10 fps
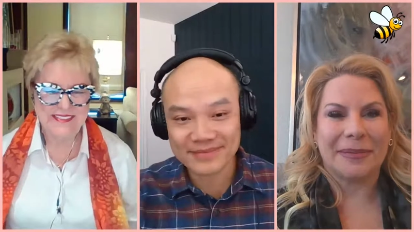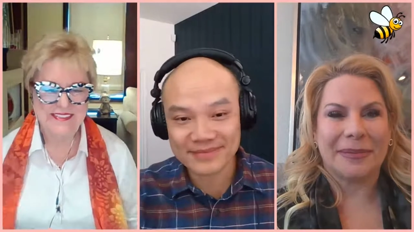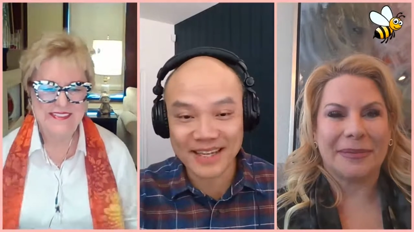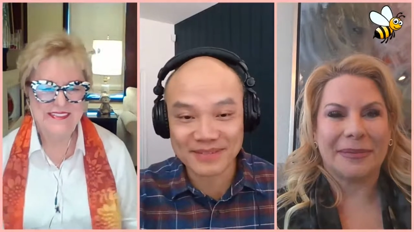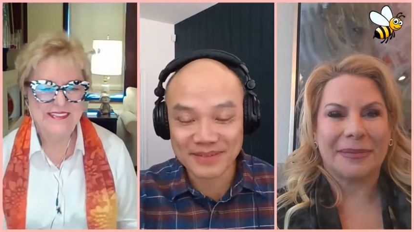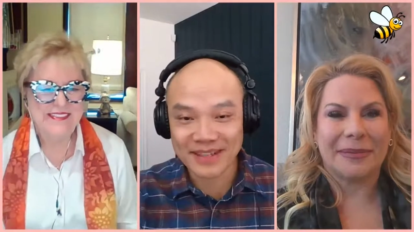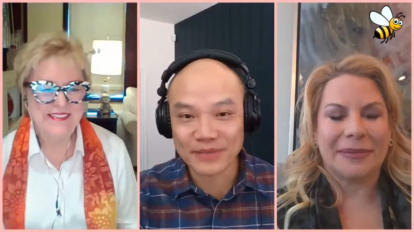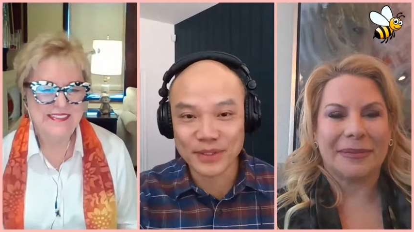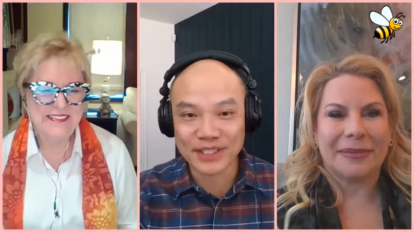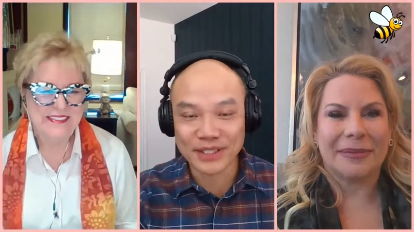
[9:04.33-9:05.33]
Speaker 1: Yeah,
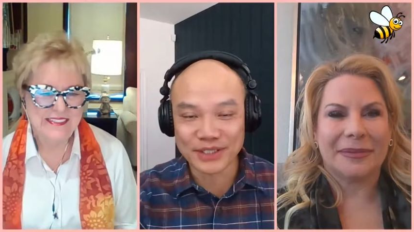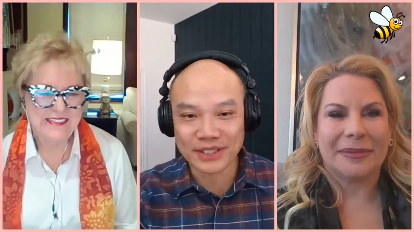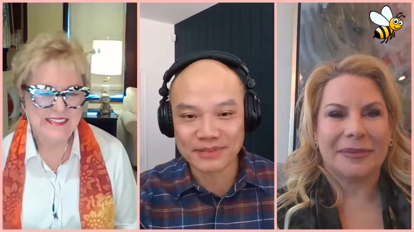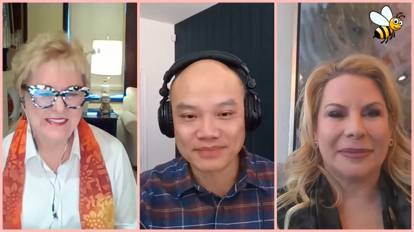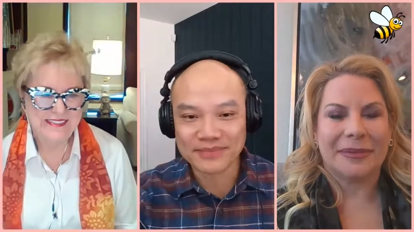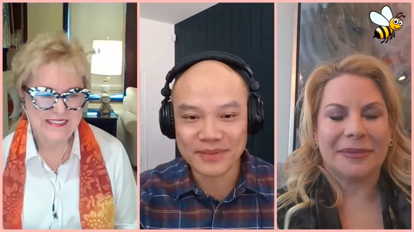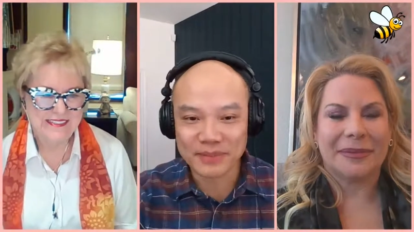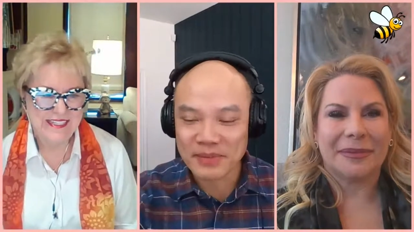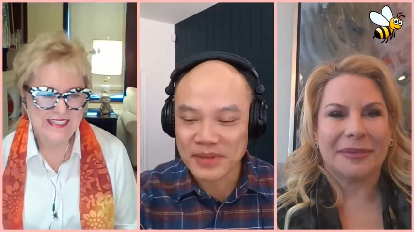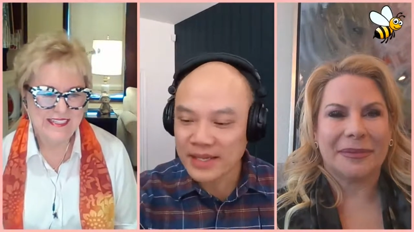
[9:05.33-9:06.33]
a really good show.
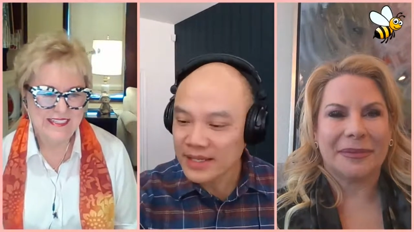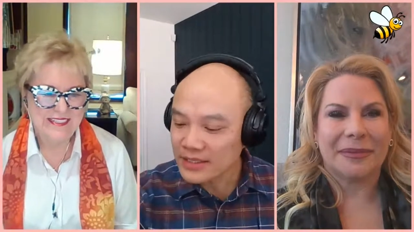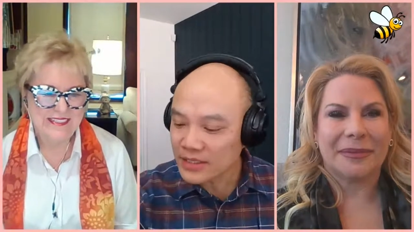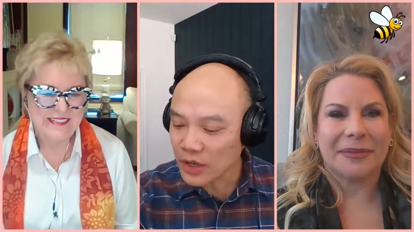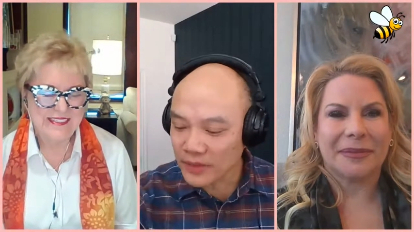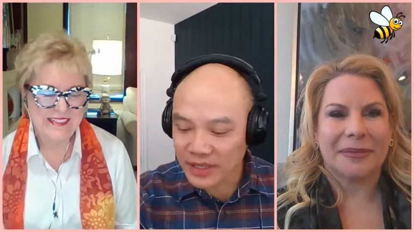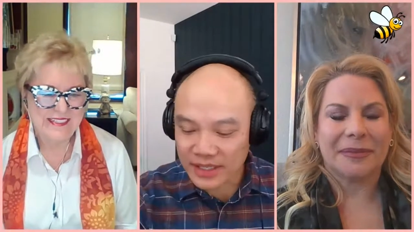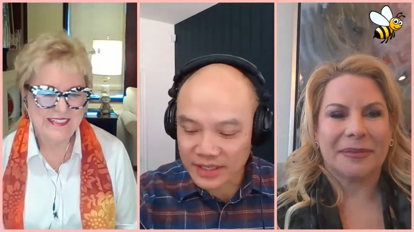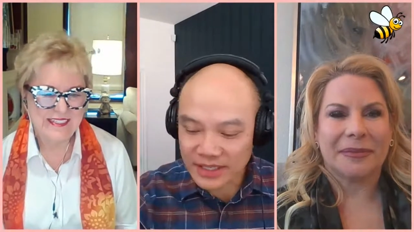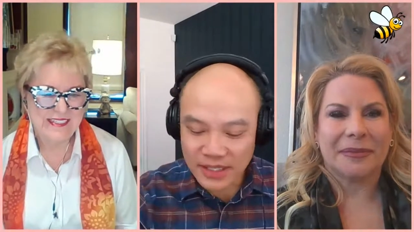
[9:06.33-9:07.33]
But so I mean,
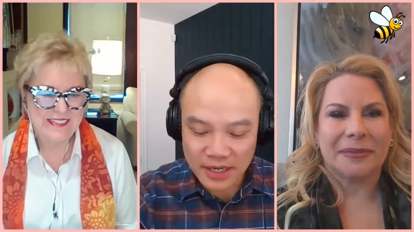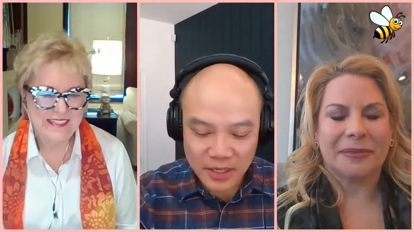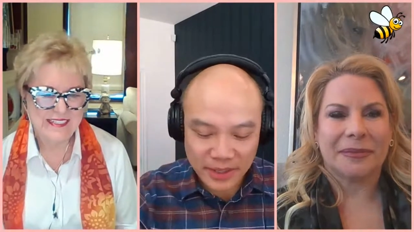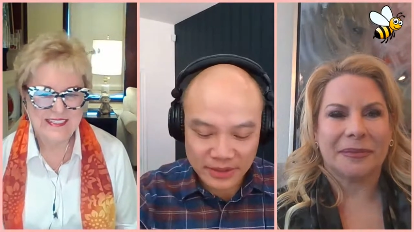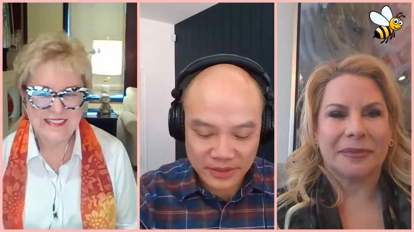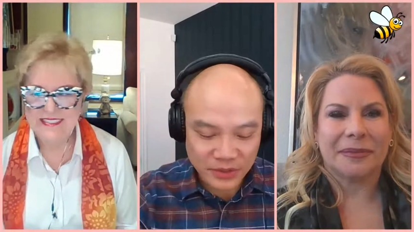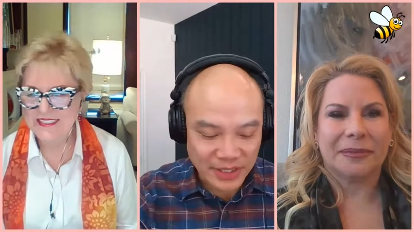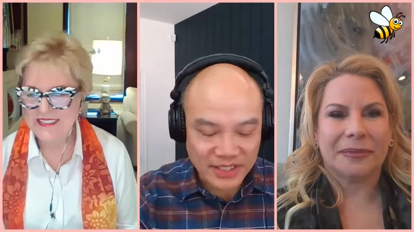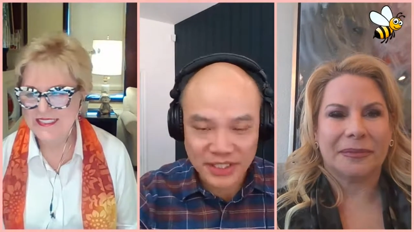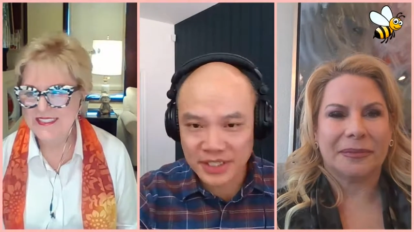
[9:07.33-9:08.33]
let, us talk about your
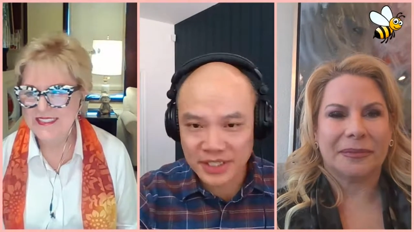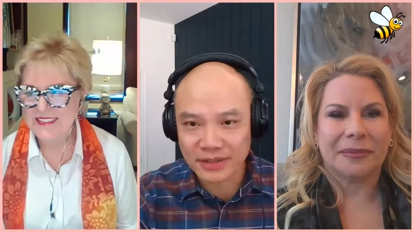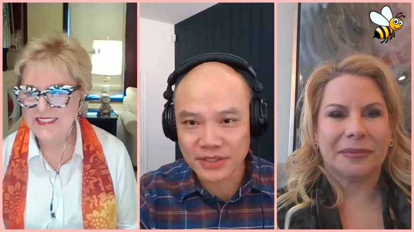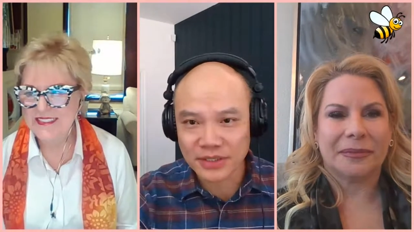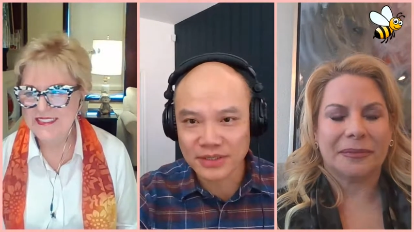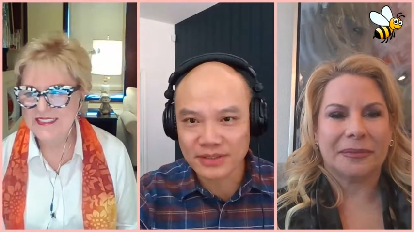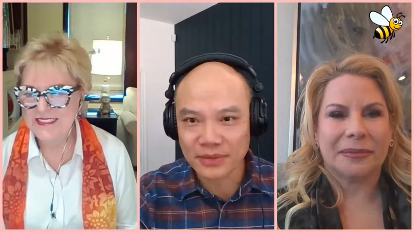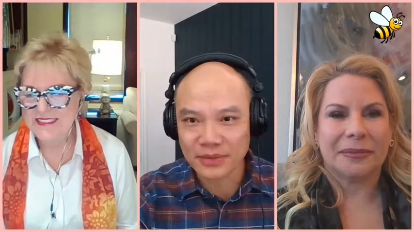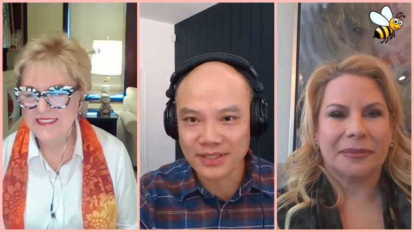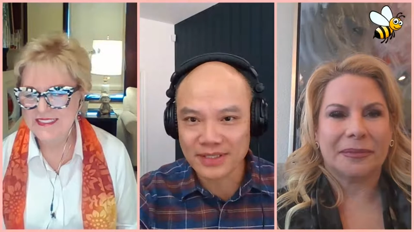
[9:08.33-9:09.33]
transition here into
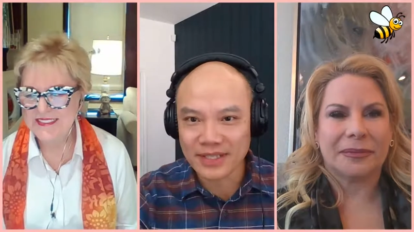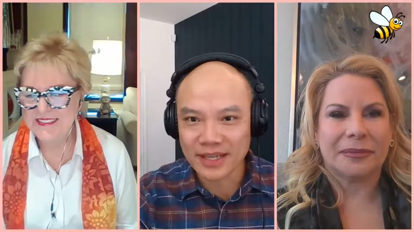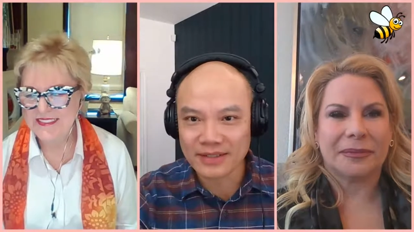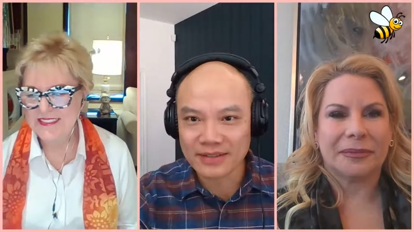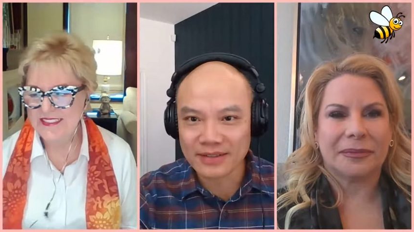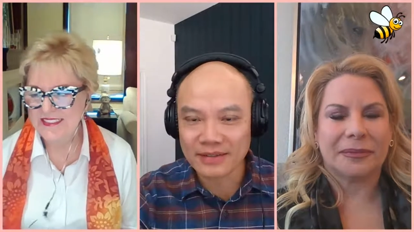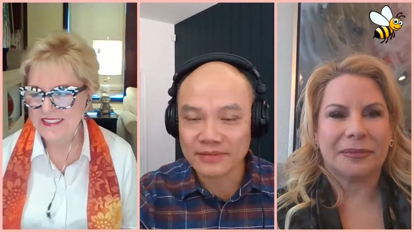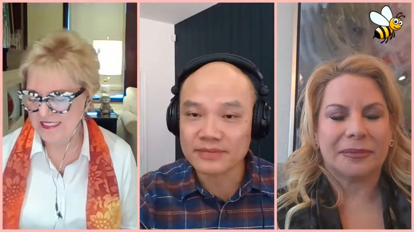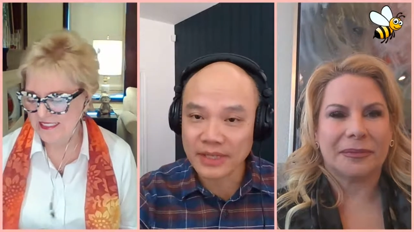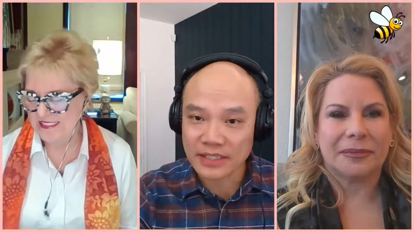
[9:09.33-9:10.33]
to real estate um,
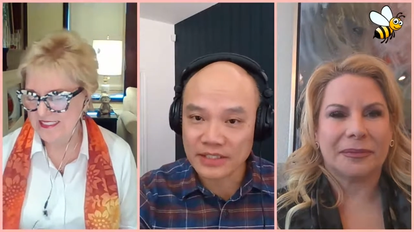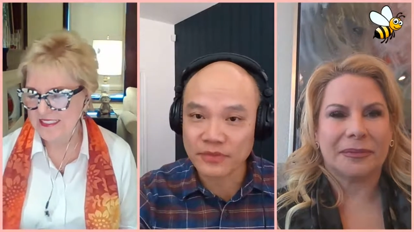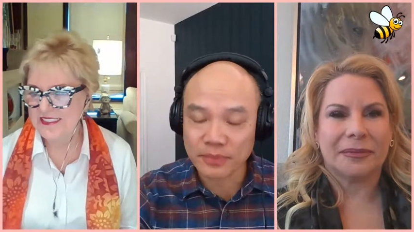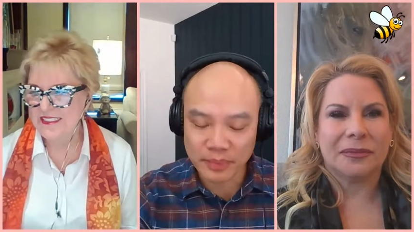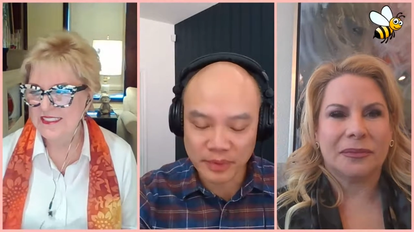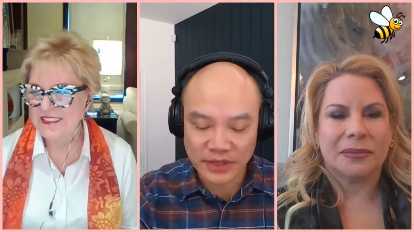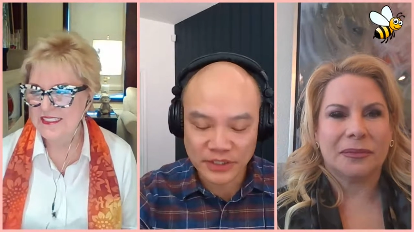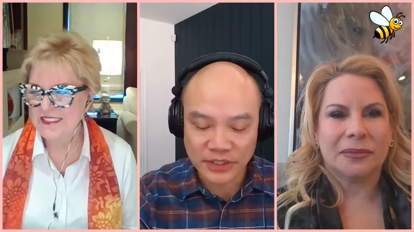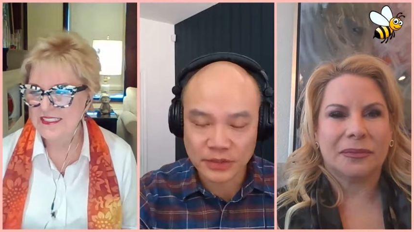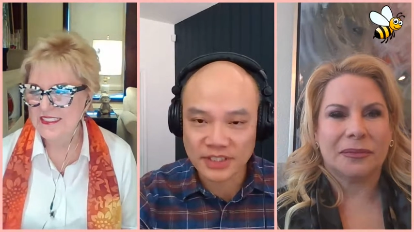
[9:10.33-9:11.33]
as a
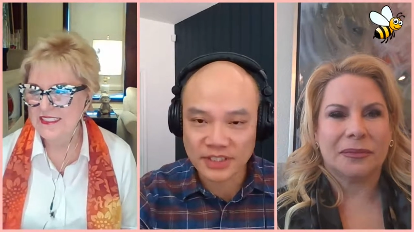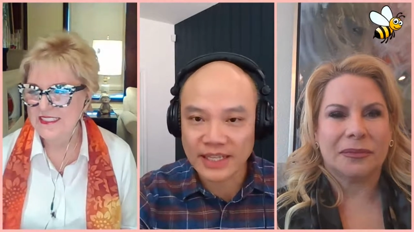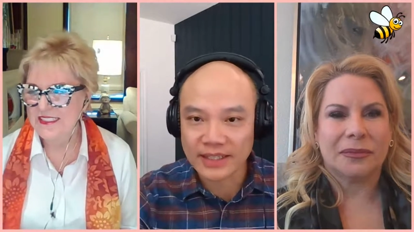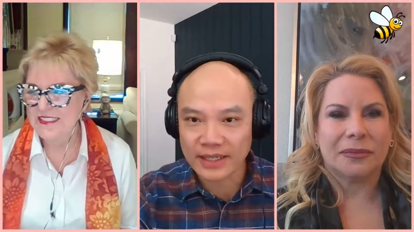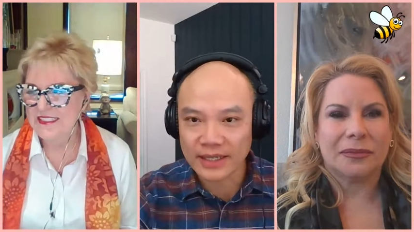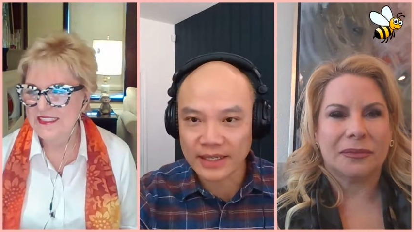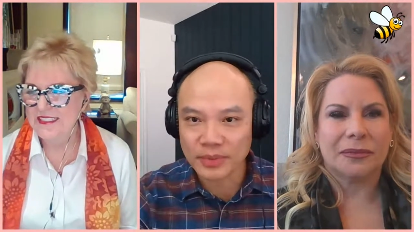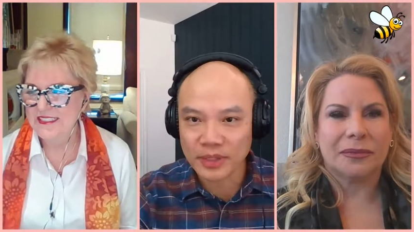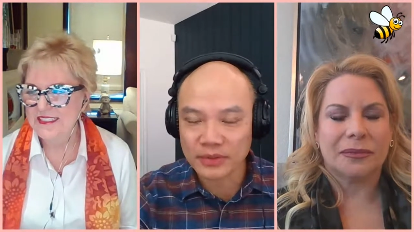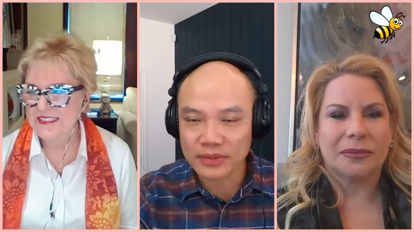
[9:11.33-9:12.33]
professional selling and
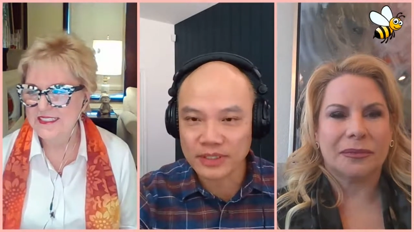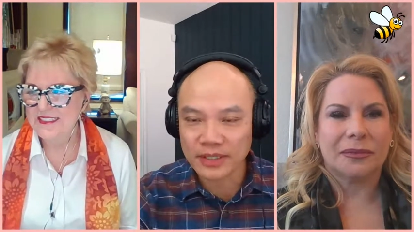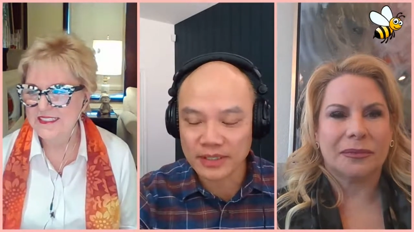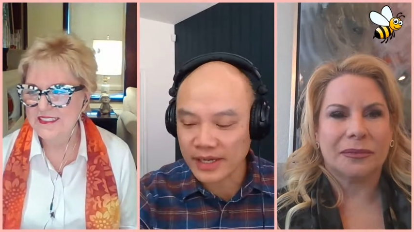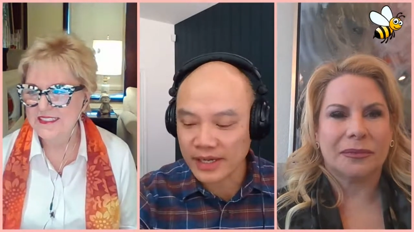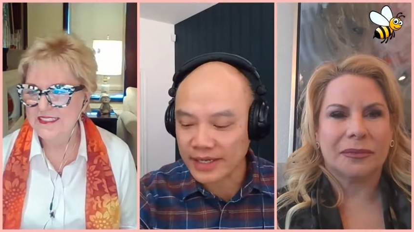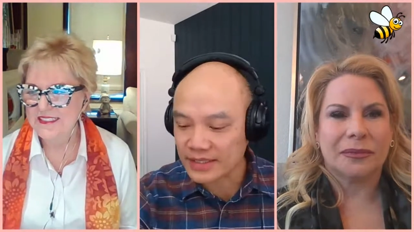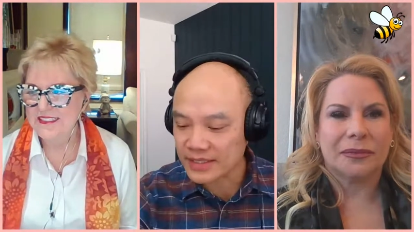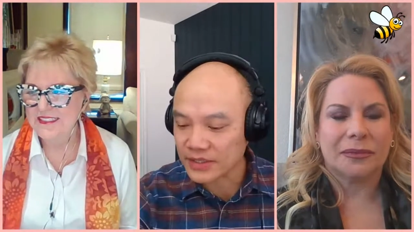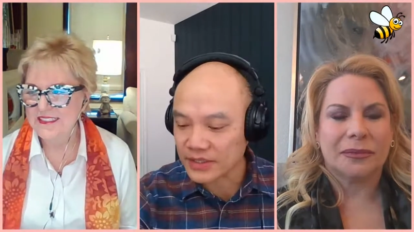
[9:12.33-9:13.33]
helping uh,
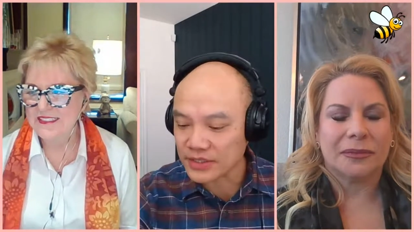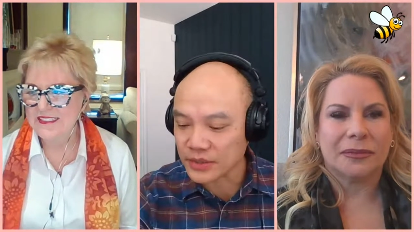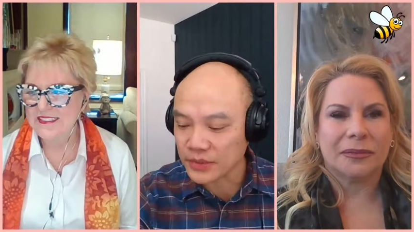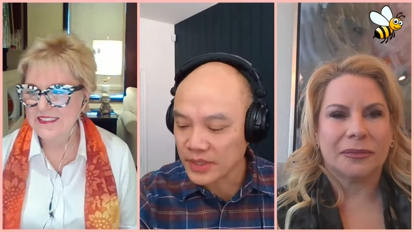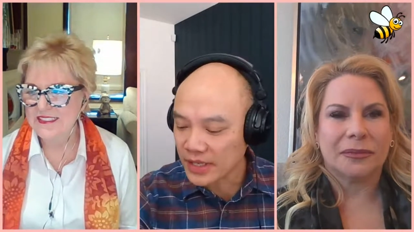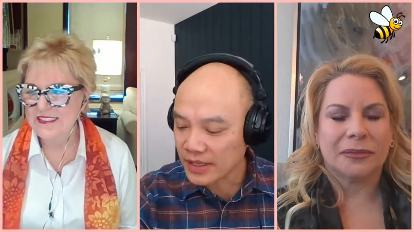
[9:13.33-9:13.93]
clients here. So